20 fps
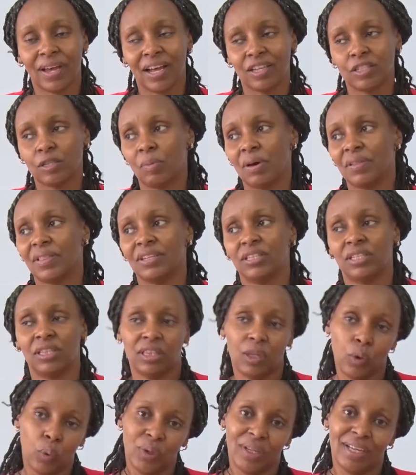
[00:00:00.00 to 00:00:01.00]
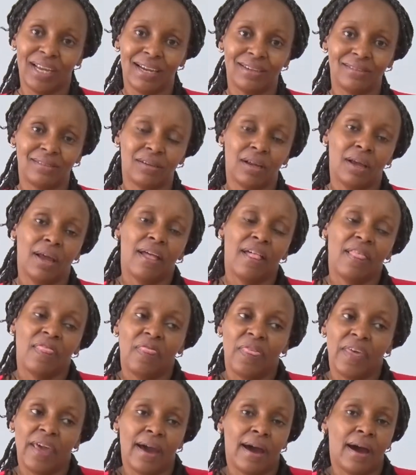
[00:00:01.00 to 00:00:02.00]
customer that they would get
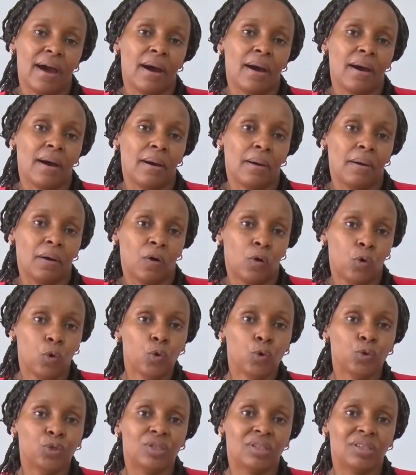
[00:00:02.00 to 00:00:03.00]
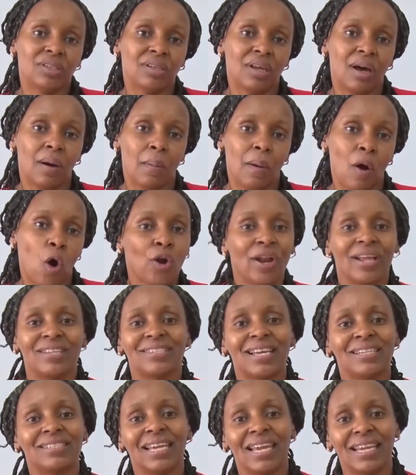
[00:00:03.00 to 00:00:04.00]
their goods on a
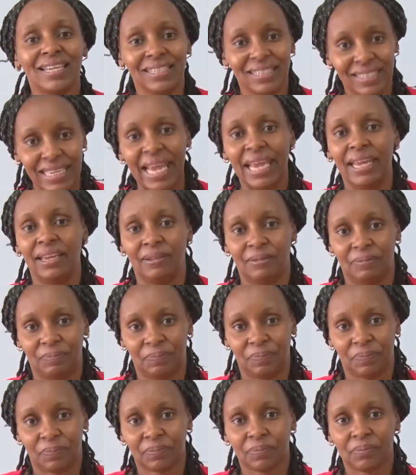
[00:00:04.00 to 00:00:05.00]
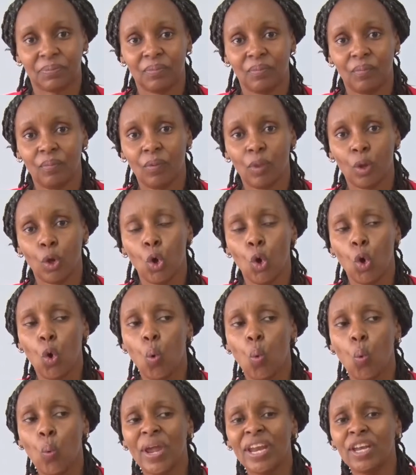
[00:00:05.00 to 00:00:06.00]
certain day,
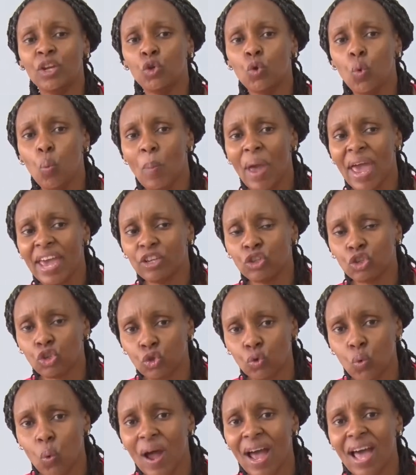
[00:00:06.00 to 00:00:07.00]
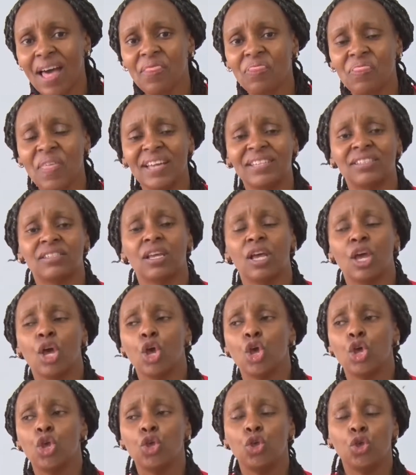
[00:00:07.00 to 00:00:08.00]
when you ensure that
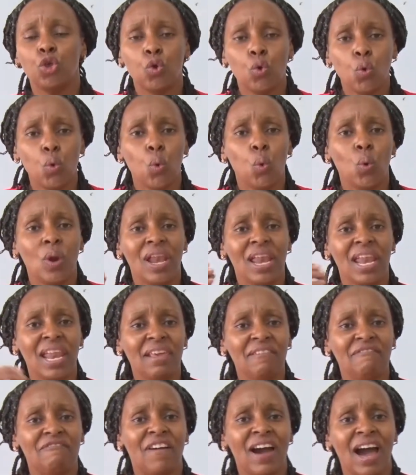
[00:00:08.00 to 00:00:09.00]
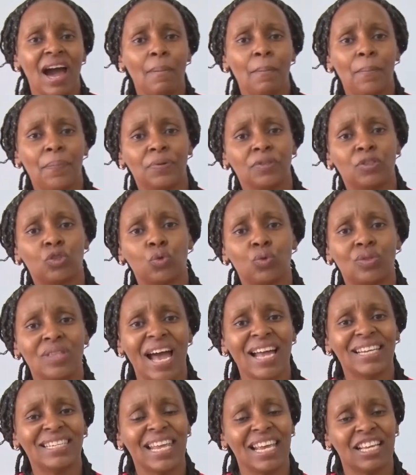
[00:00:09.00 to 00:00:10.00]
you live up to
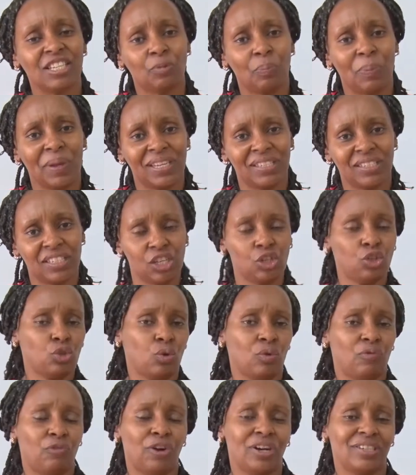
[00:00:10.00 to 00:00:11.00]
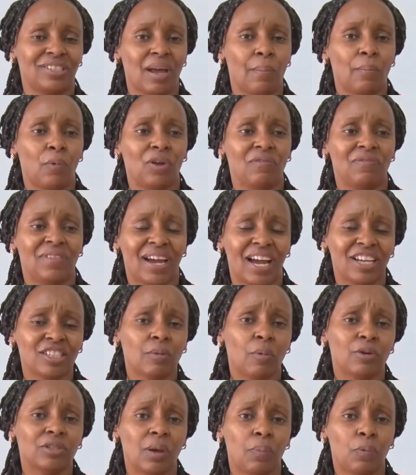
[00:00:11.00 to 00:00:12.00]
that expectation, for example, if the
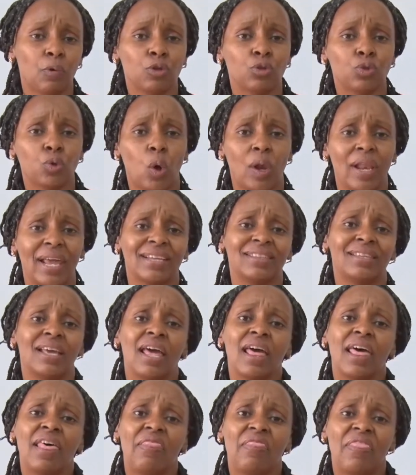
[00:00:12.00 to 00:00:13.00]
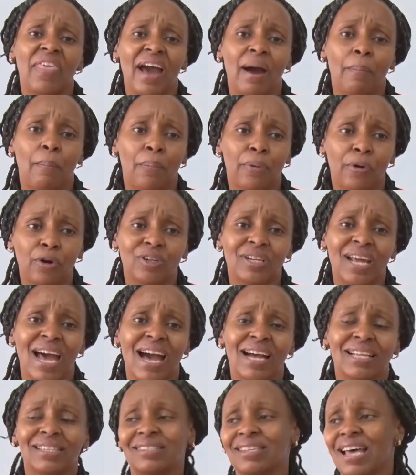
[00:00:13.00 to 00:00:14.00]
customer is supposed to collect their
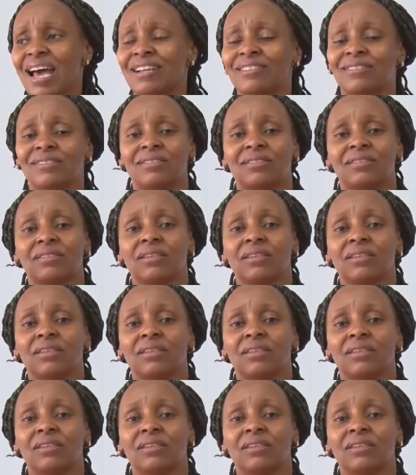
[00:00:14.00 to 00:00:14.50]
products at